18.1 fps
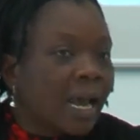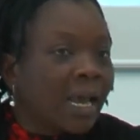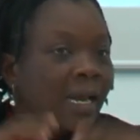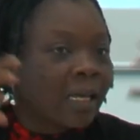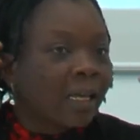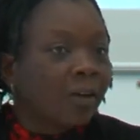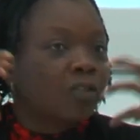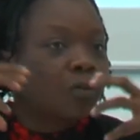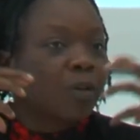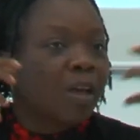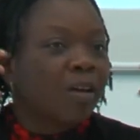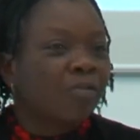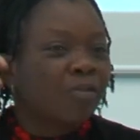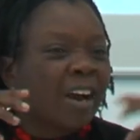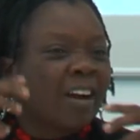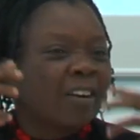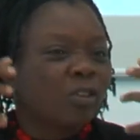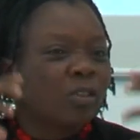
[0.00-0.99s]
And it gives me a
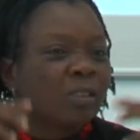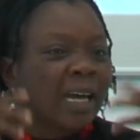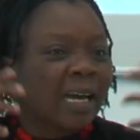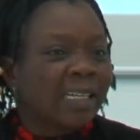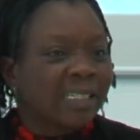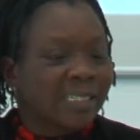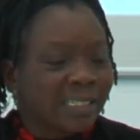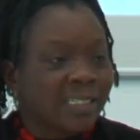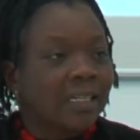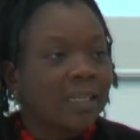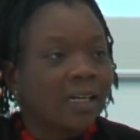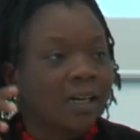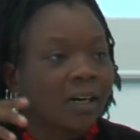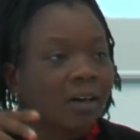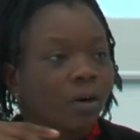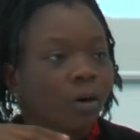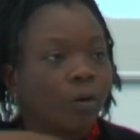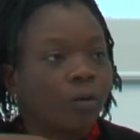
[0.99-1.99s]
very good
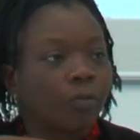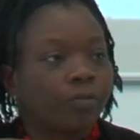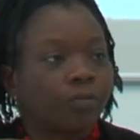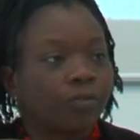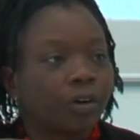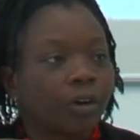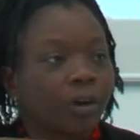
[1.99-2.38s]
idea of